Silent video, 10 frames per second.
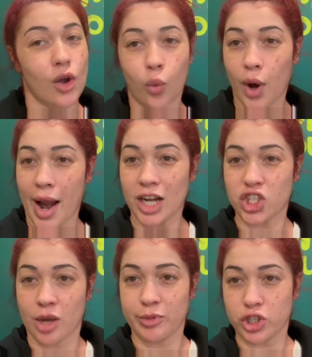We're at
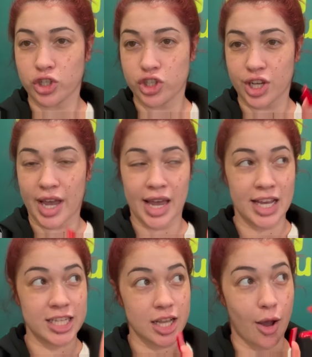Jamba Juice, you
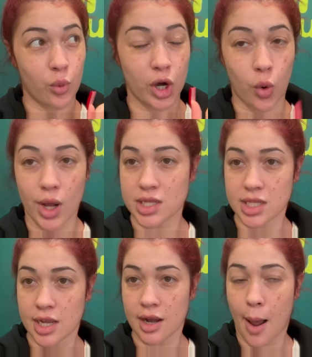guys,
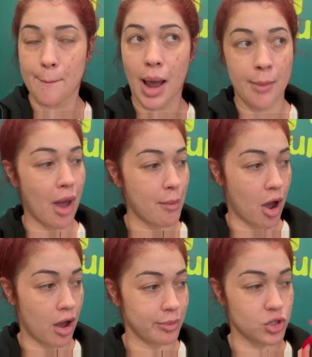requested by my
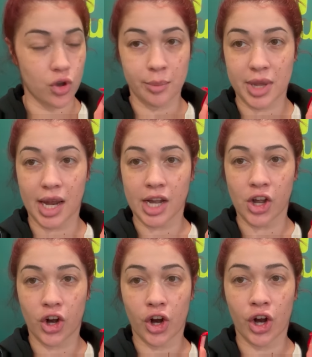mom, so I'm
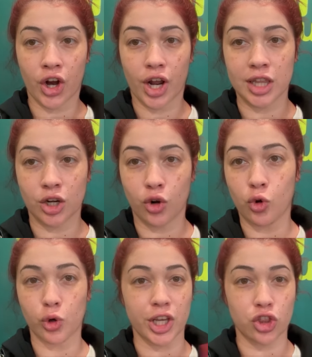getting her a little
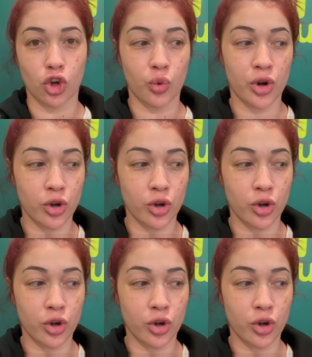juguito real